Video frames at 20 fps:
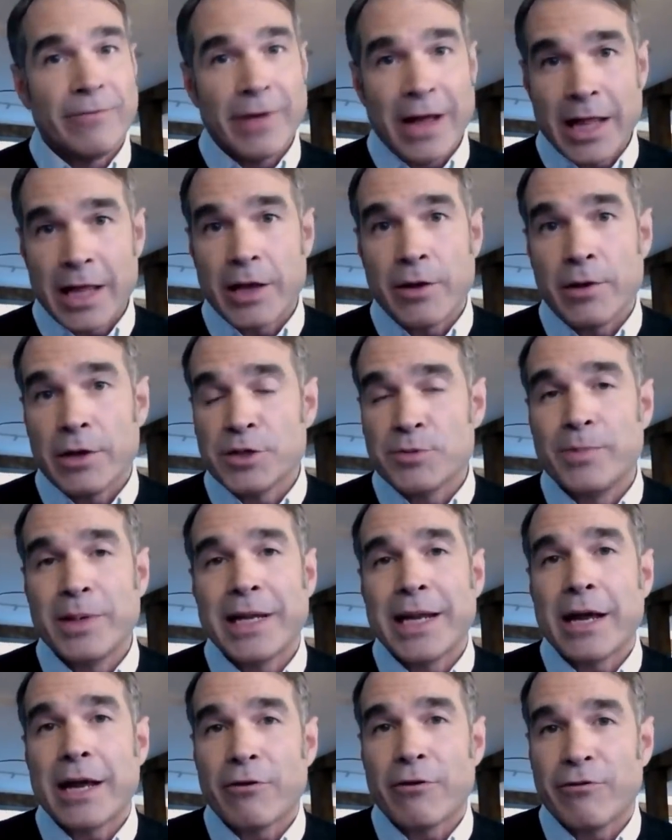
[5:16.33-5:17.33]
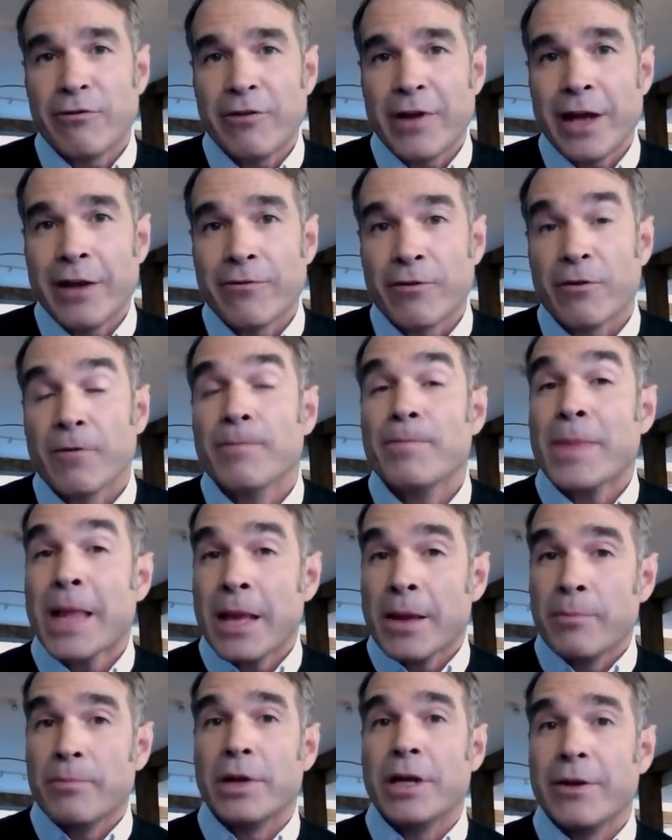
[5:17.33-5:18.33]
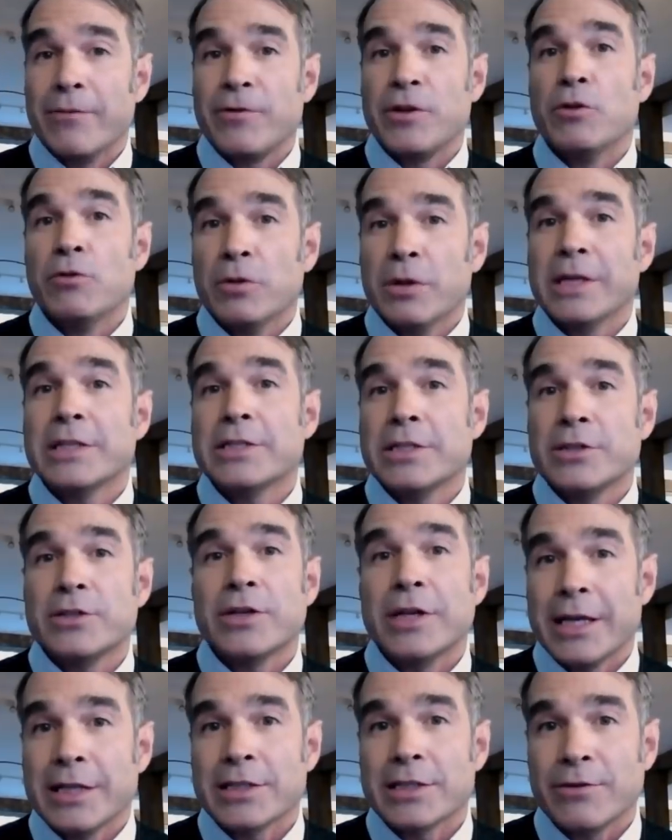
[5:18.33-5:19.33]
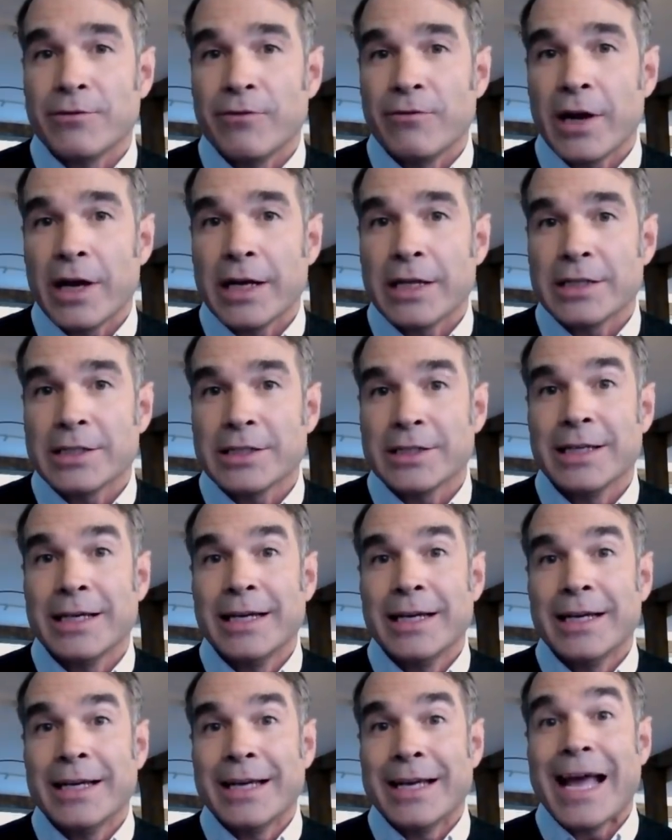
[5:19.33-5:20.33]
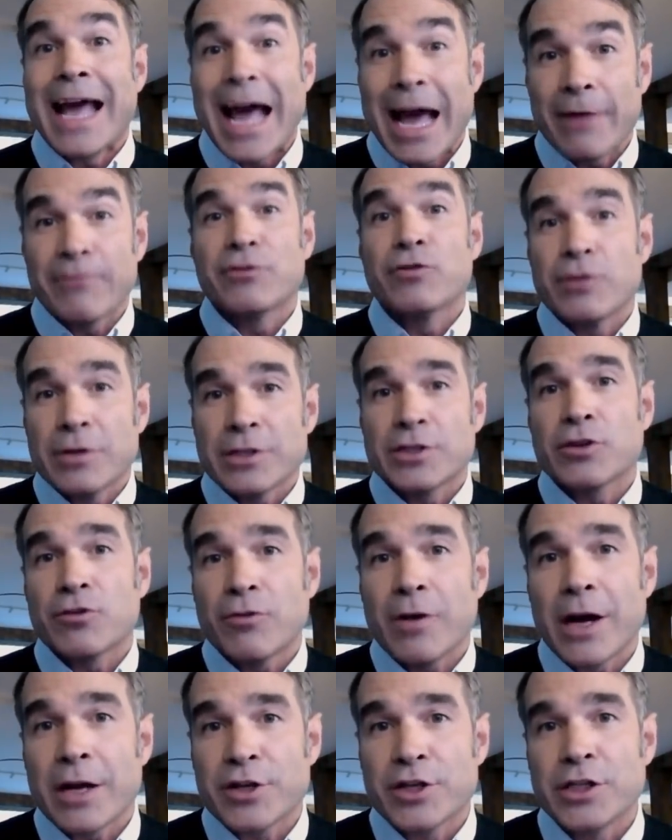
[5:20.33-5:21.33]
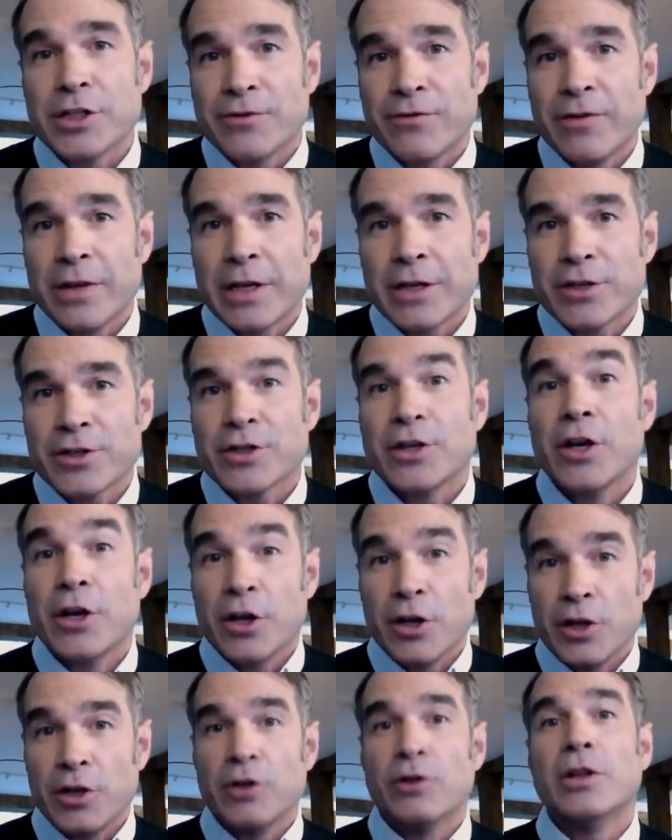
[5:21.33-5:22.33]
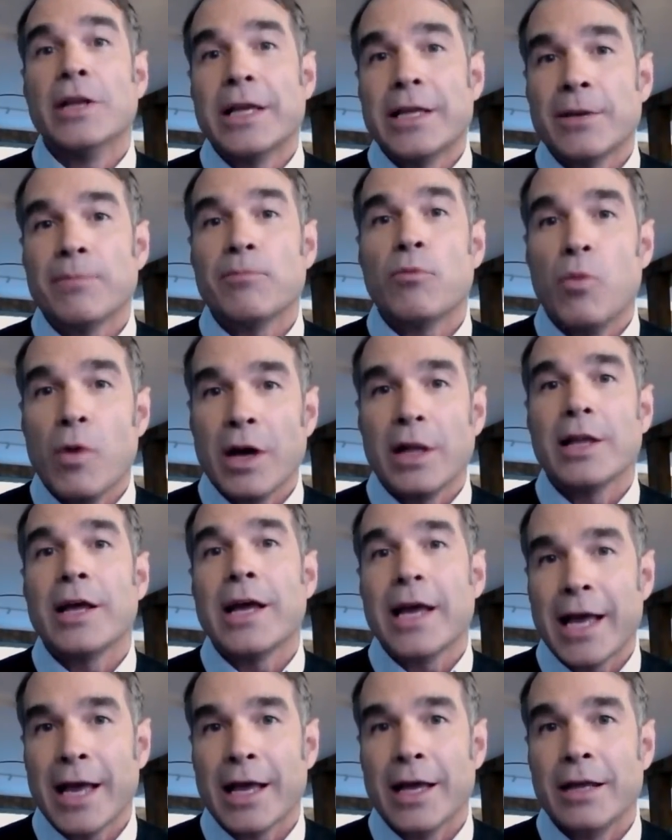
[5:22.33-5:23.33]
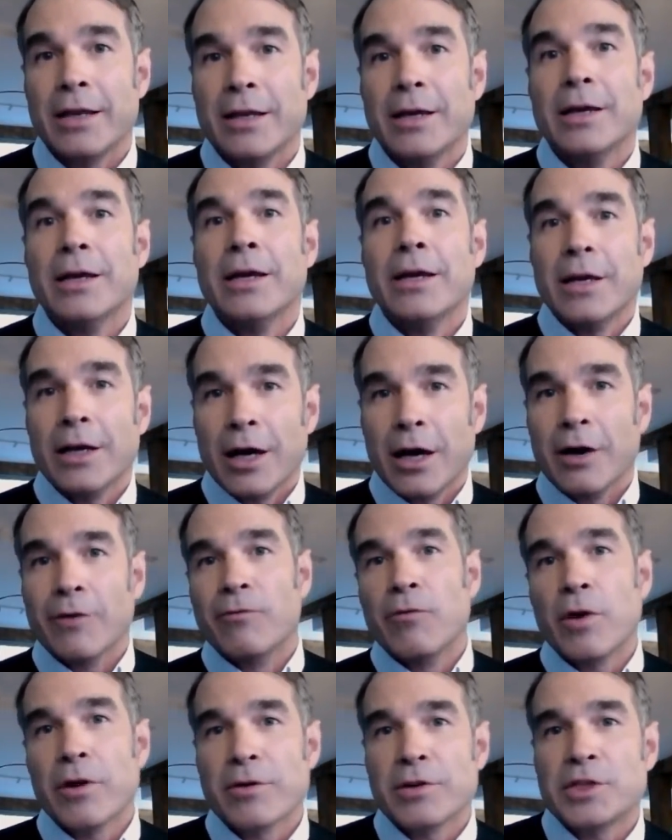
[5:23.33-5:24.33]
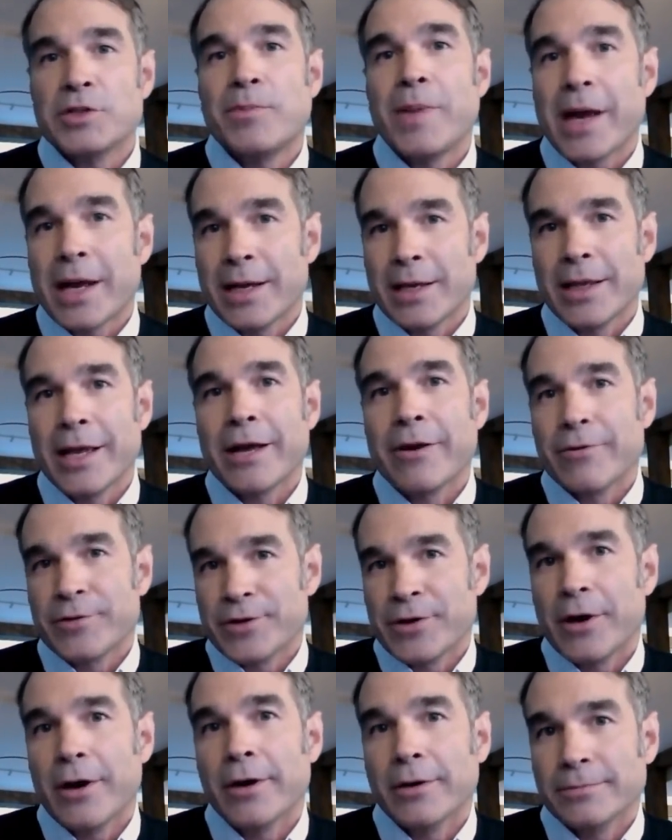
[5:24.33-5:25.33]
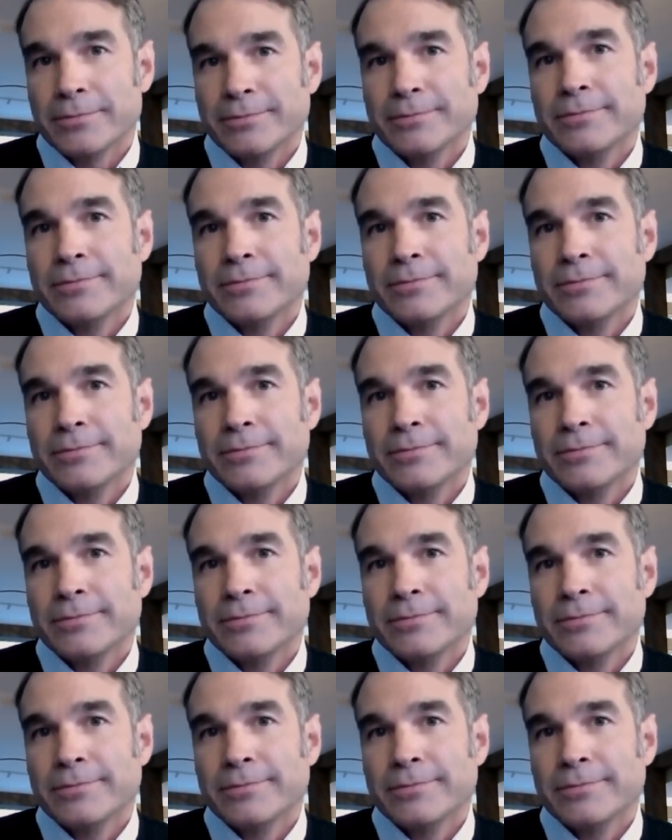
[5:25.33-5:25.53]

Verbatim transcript: value has been out of favor. But if you listen to his advice, after this crash is finished, you'll end up well ahead of where the speculators are.